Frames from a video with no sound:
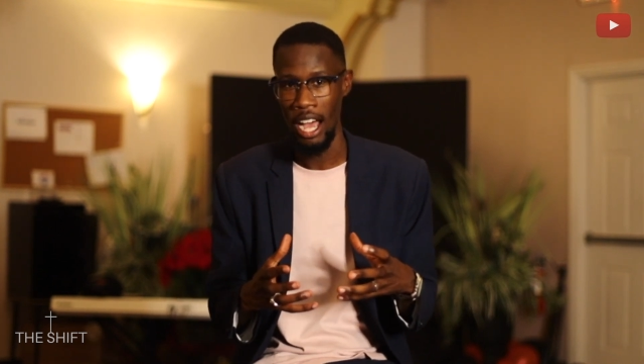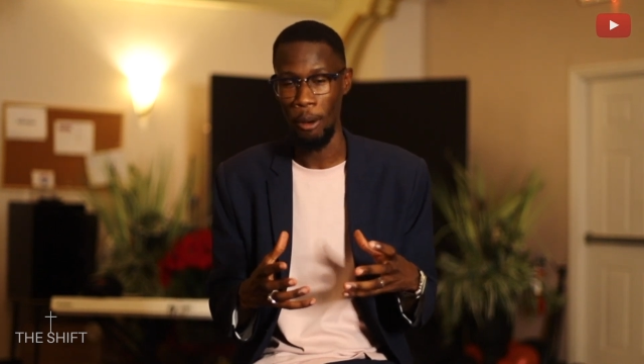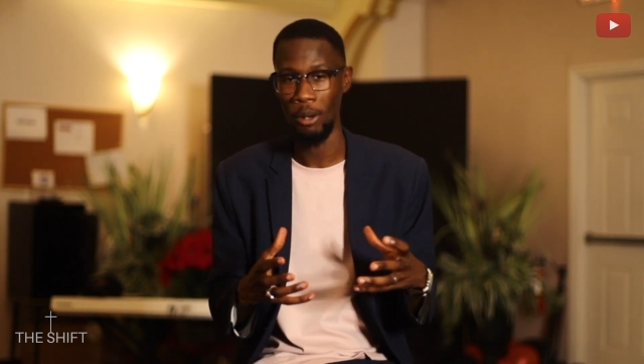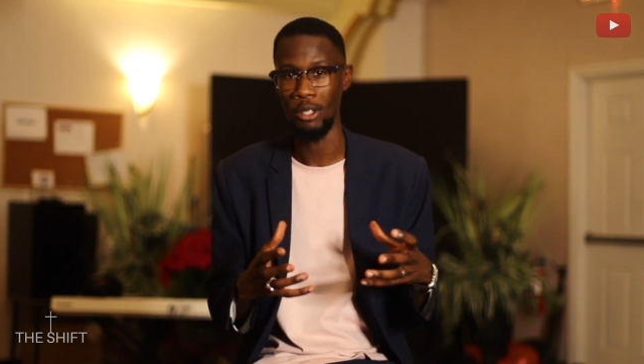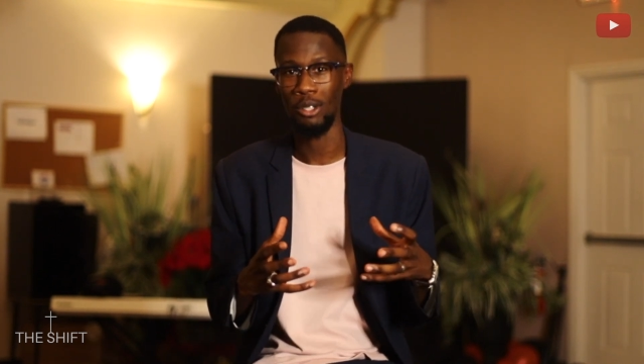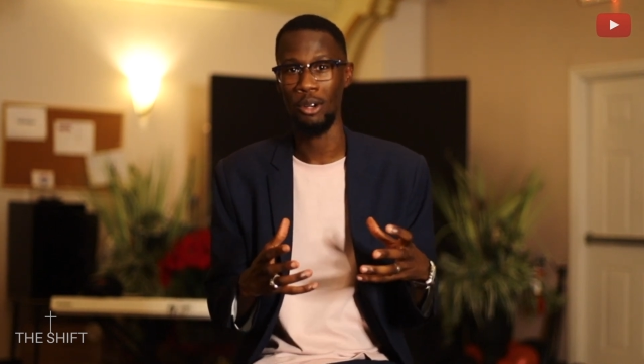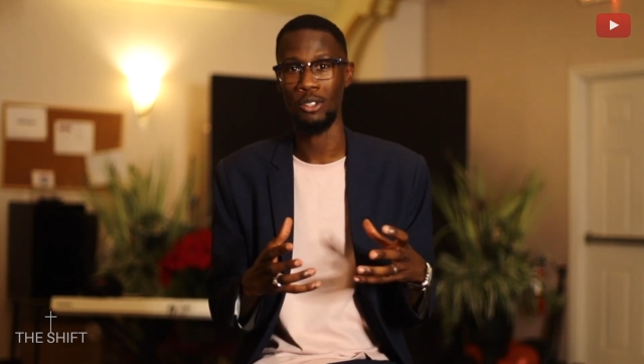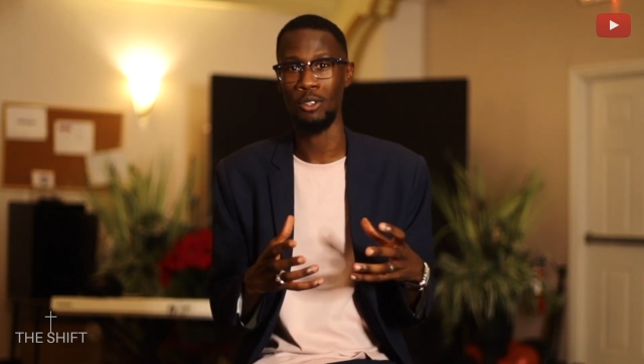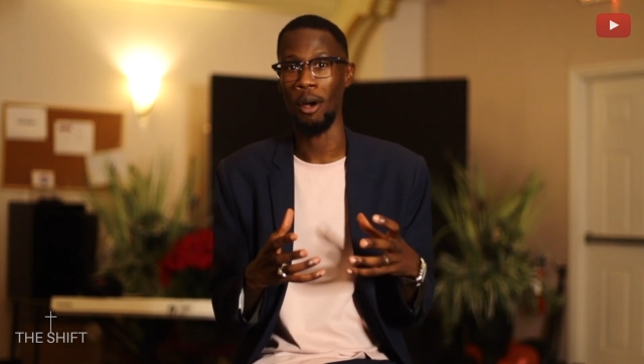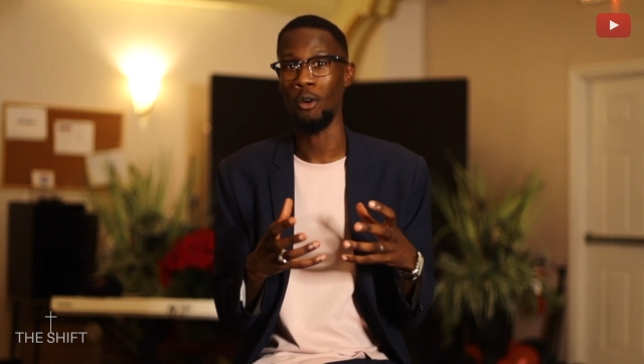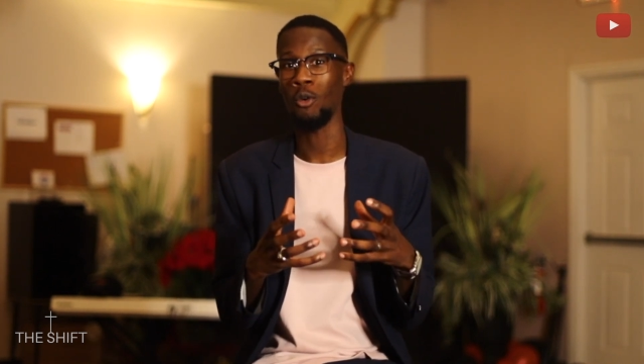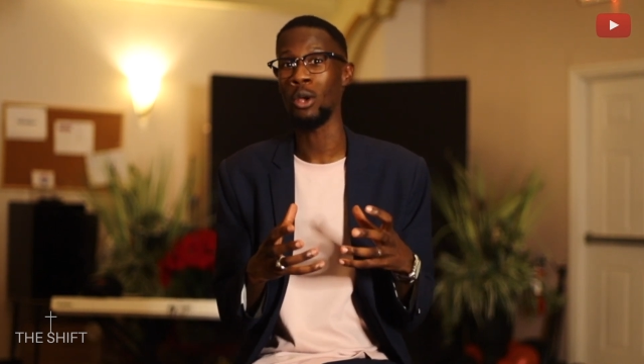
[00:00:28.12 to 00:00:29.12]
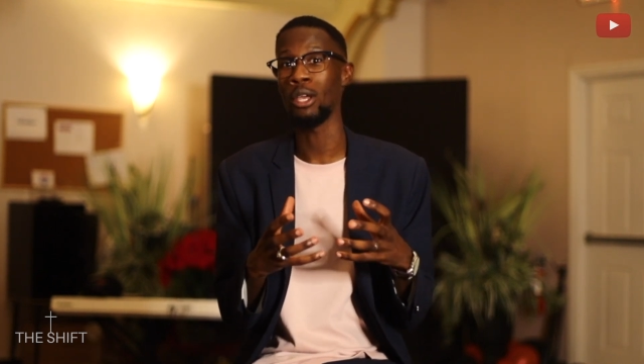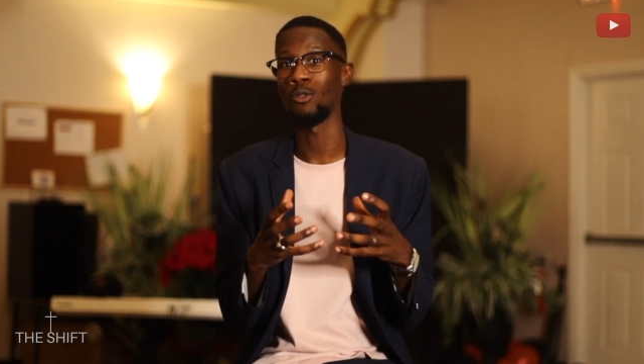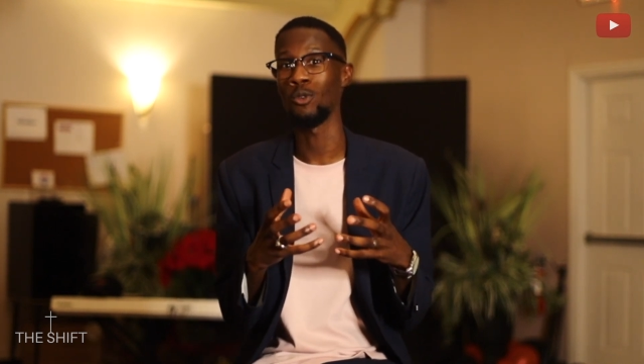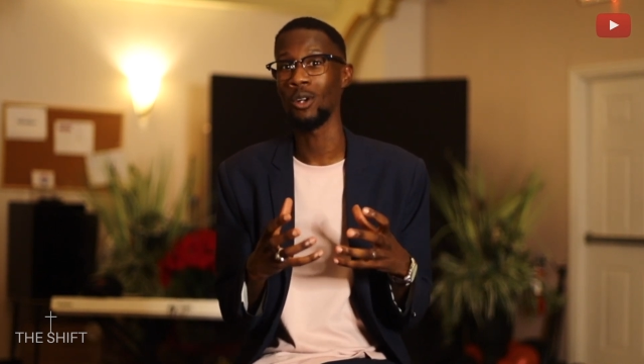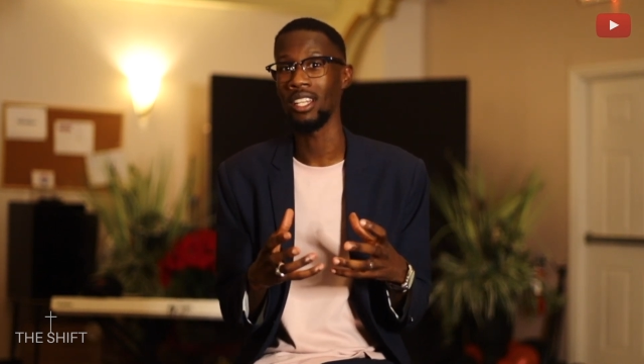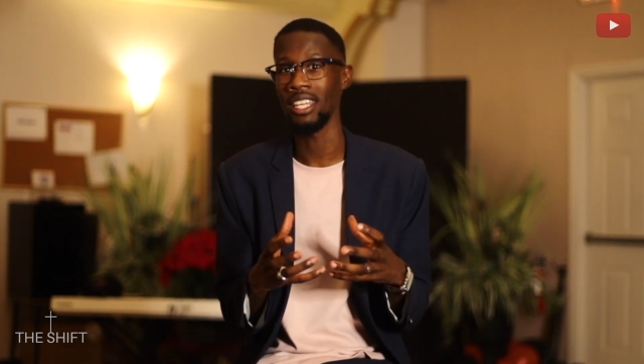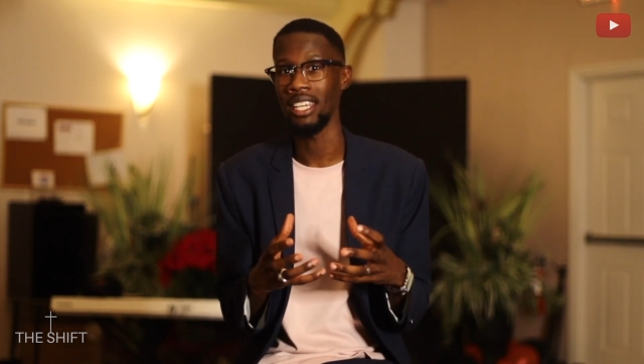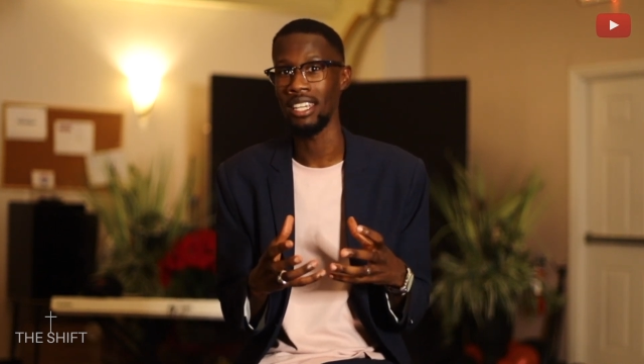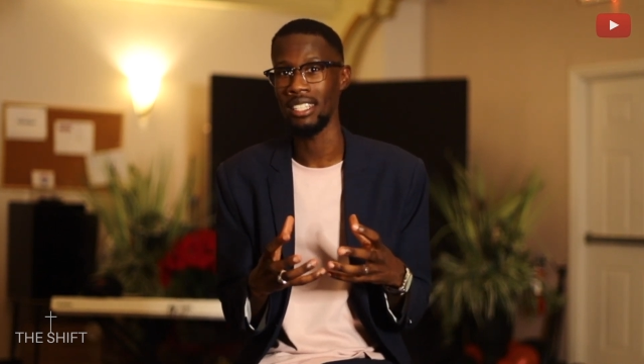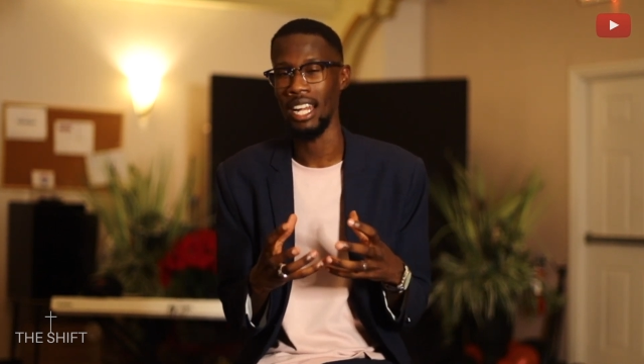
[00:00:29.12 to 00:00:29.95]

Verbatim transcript: I want to talk to you about who he really is.